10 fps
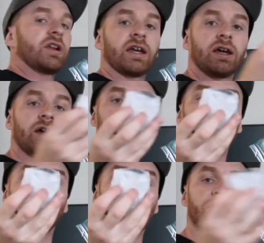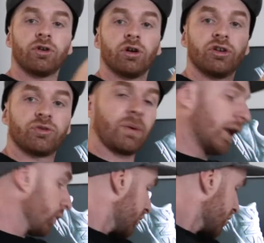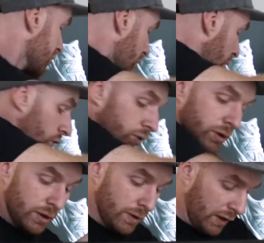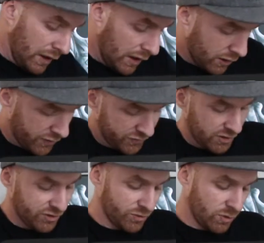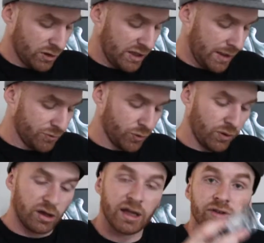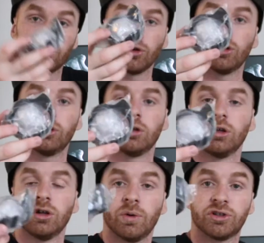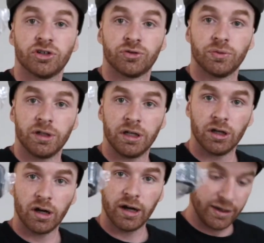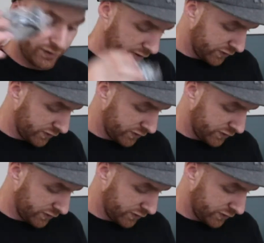like a, a lens hood as well, which is cool. And I see this one comes with a lens hood, which is really nice.